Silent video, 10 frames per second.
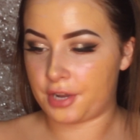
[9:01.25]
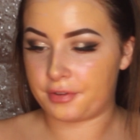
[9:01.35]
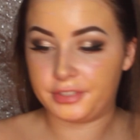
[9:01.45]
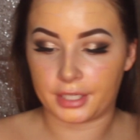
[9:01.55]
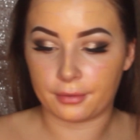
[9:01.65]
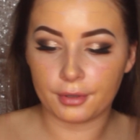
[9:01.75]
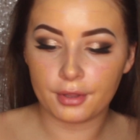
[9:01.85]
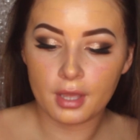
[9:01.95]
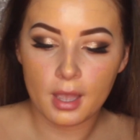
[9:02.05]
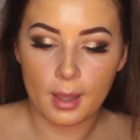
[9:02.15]
out in
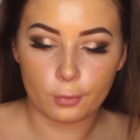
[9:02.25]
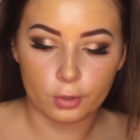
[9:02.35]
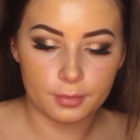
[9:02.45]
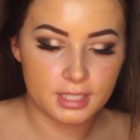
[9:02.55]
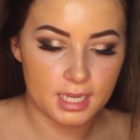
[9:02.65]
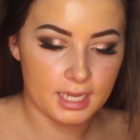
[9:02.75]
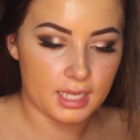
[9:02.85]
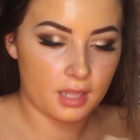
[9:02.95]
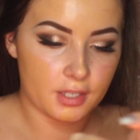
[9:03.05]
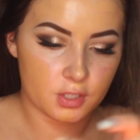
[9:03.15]
general, I'm going to be
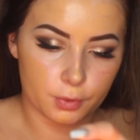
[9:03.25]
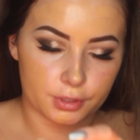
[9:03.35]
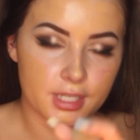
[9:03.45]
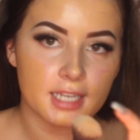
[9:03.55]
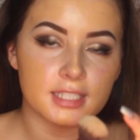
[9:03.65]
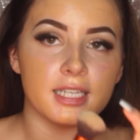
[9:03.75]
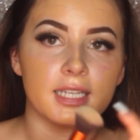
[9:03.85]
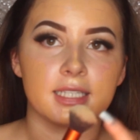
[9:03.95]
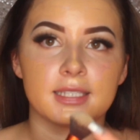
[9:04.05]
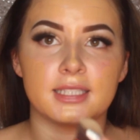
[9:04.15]
taking this Real
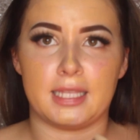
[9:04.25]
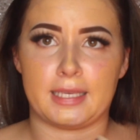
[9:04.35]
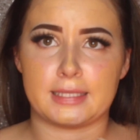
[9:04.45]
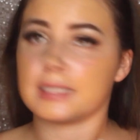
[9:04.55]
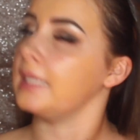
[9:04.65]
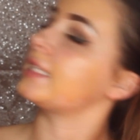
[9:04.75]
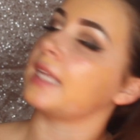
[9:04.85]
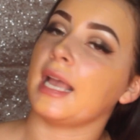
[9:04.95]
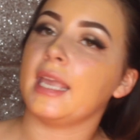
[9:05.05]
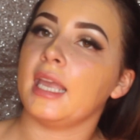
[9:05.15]
Techniques,
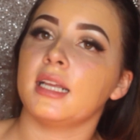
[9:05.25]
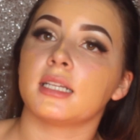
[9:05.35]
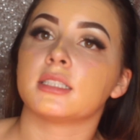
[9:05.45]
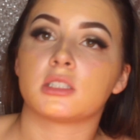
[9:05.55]
I can't